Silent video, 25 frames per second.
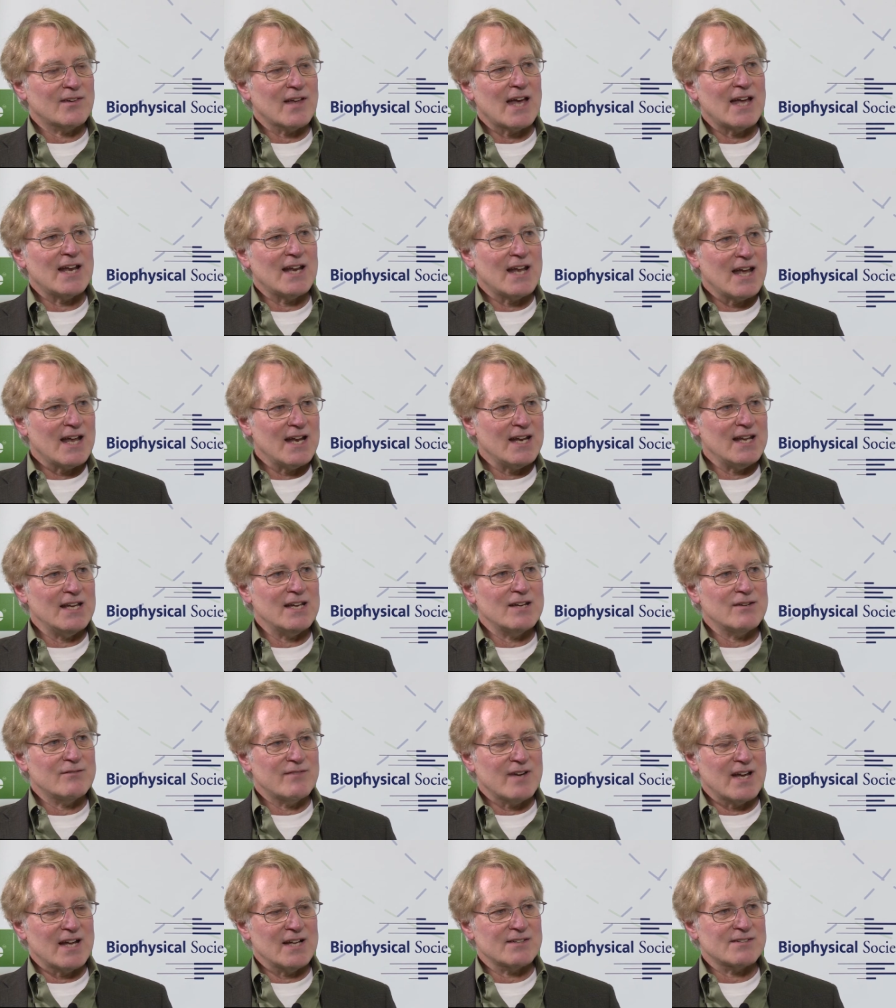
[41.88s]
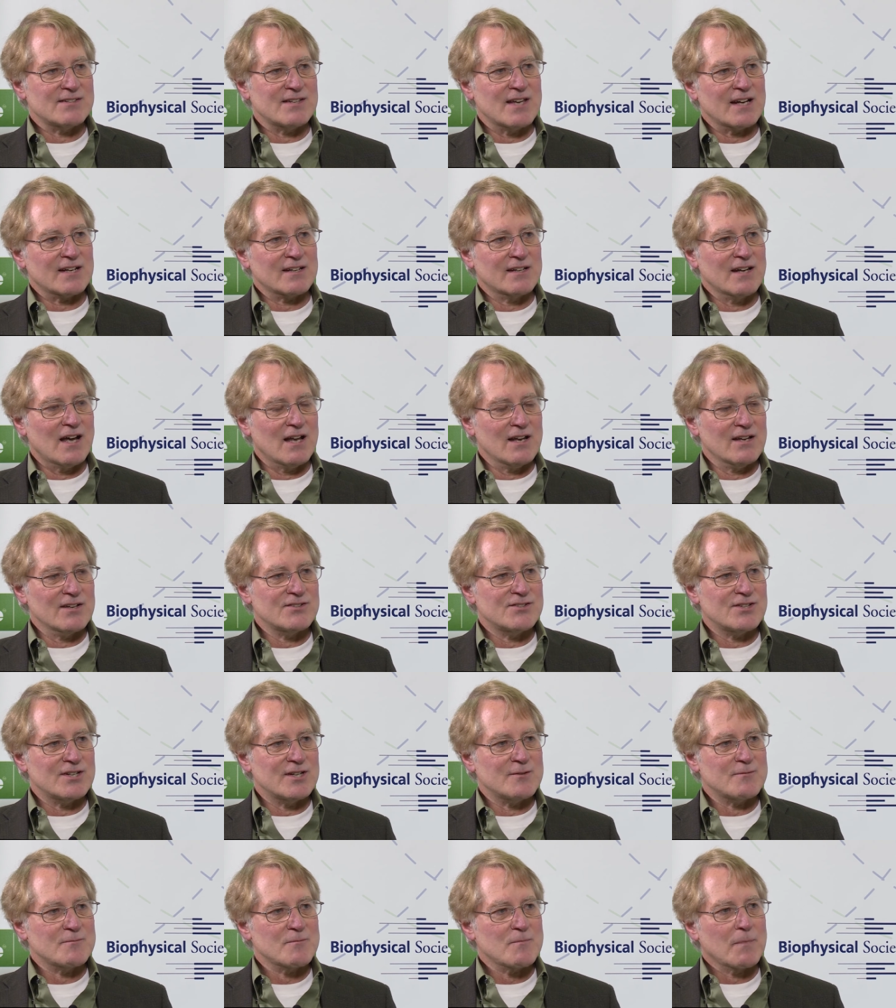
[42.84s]
and any advanced
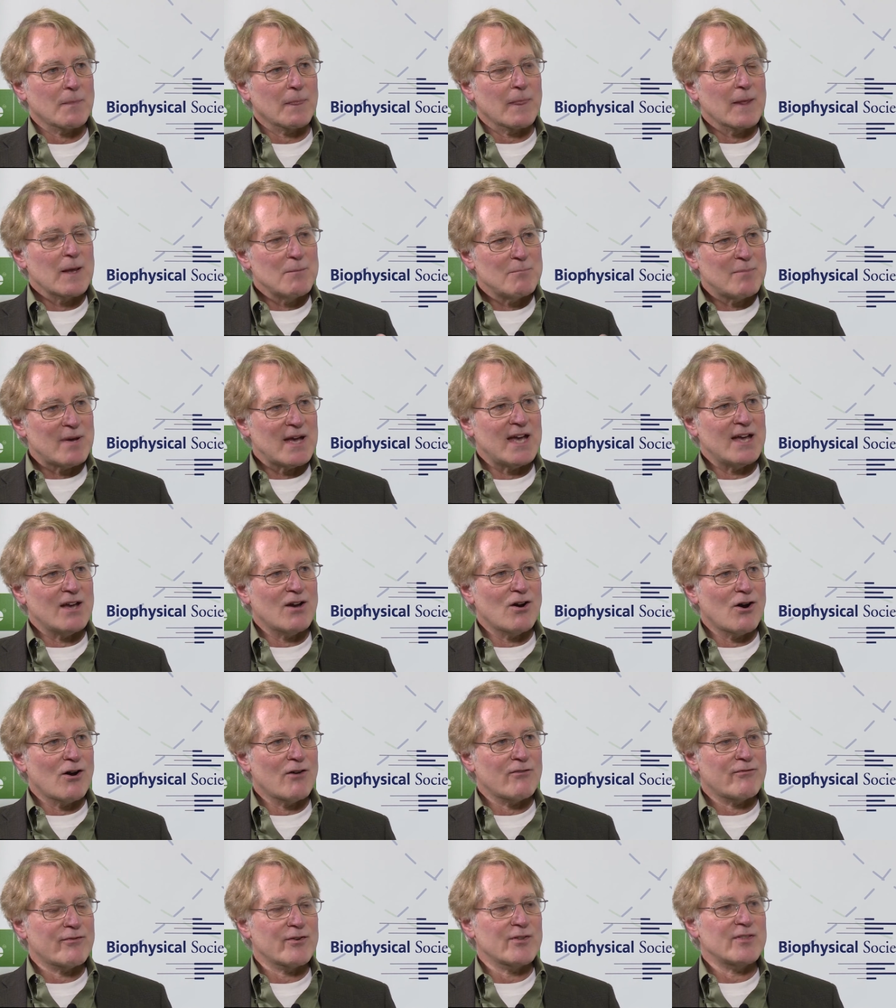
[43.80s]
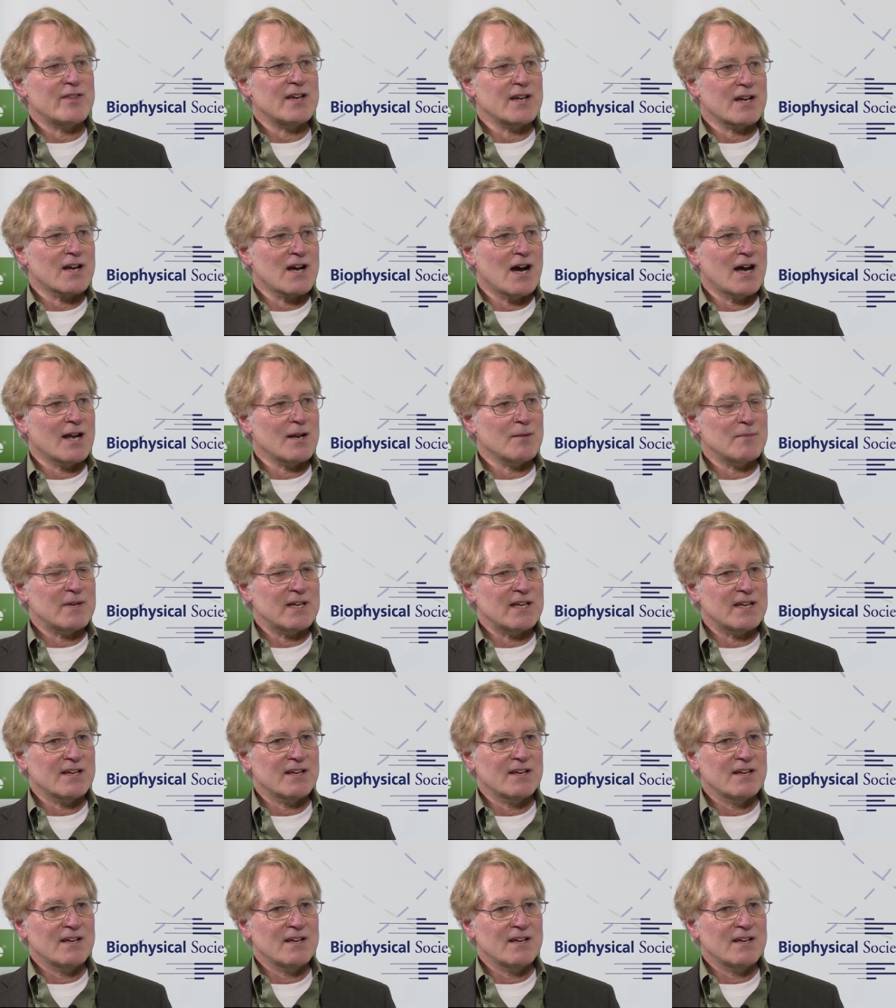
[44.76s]
technology pay off for the economy?